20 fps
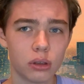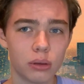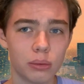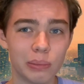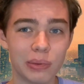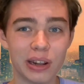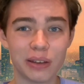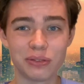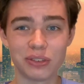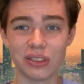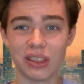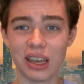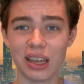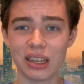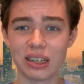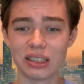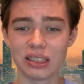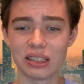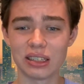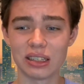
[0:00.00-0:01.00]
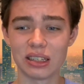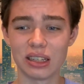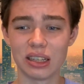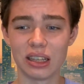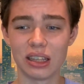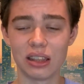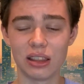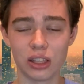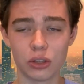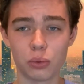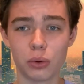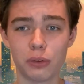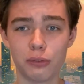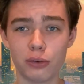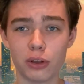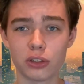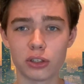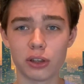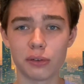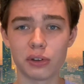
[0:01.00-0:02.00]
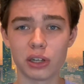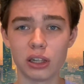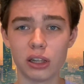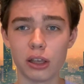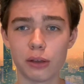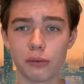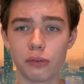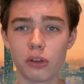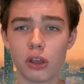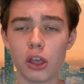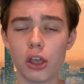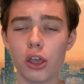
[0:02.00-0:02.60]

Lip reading: but after that, that's when it falls off a cliff.